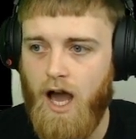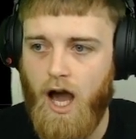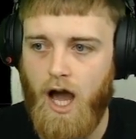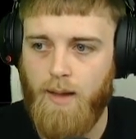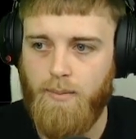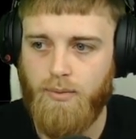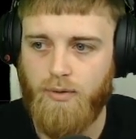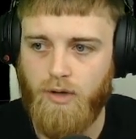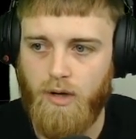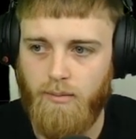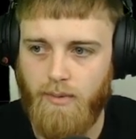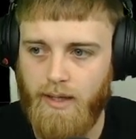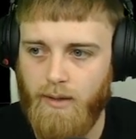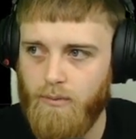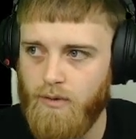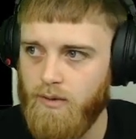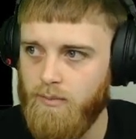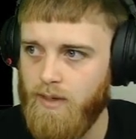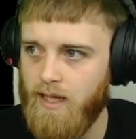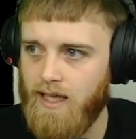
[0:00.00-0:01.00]
I probably
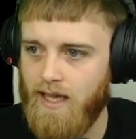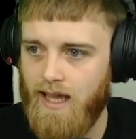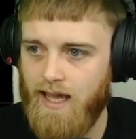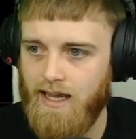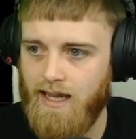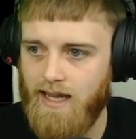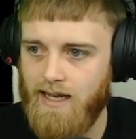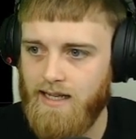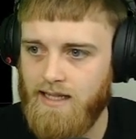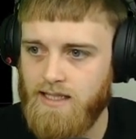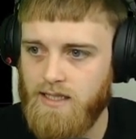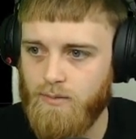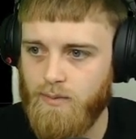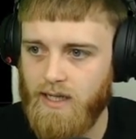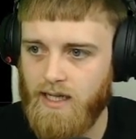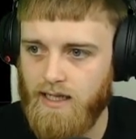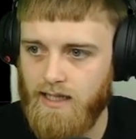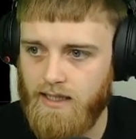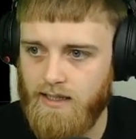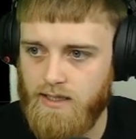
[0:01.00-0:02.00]
wouldn't be getting in until
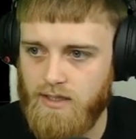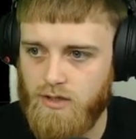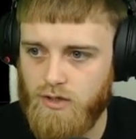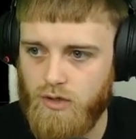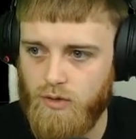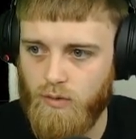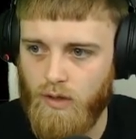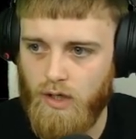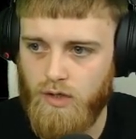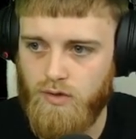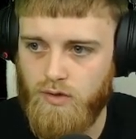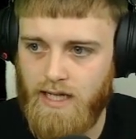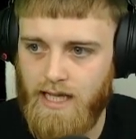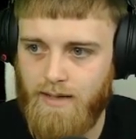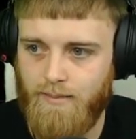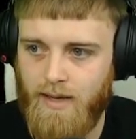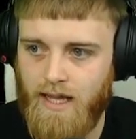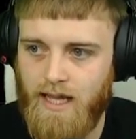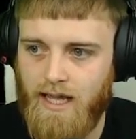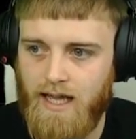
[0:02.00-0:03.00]
we clear this 200
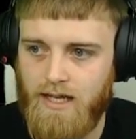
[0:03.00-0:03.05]
EMA.